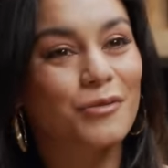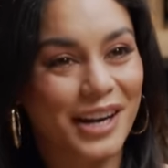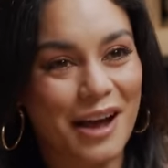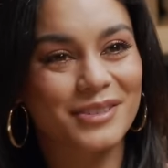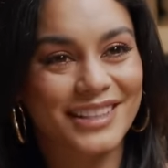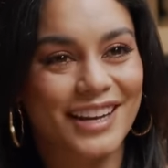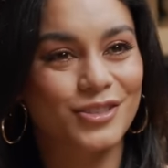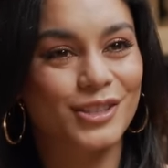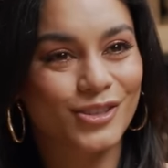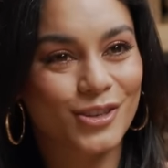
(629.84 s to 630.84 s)
what I was
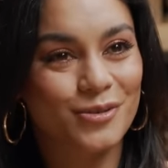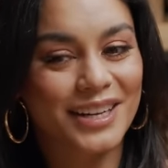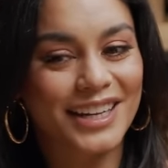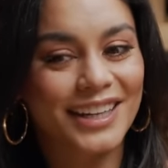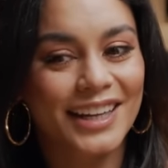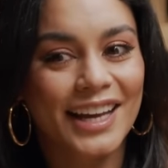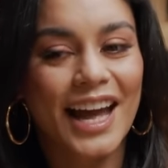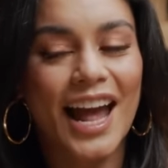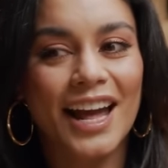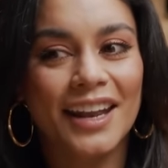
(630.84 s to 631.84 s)
actually doing.
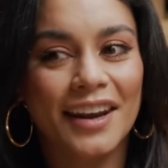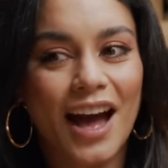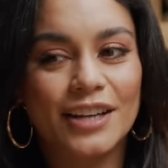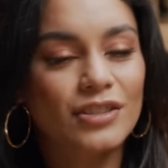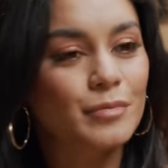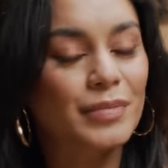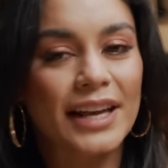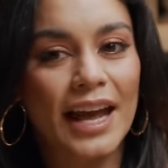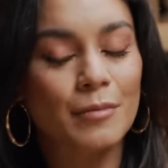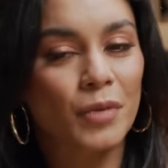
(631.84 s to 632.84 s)
And I just
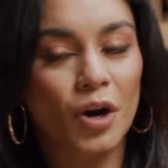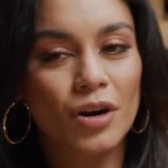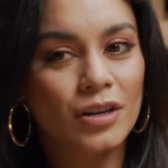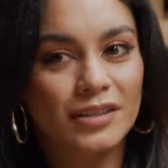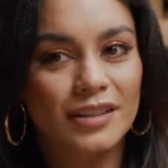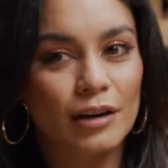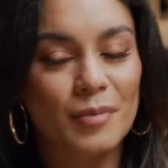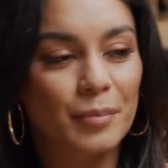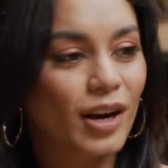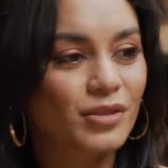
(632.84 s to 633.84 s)
became hooked. I
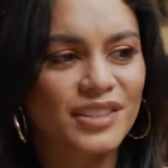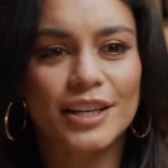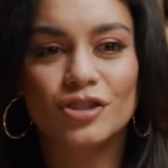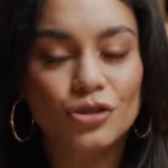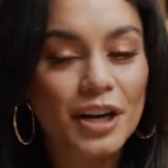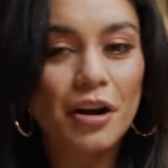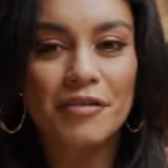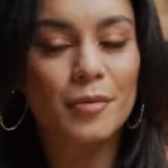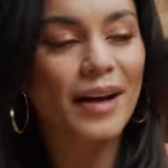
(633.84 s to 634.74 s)
remember I was like, straight off the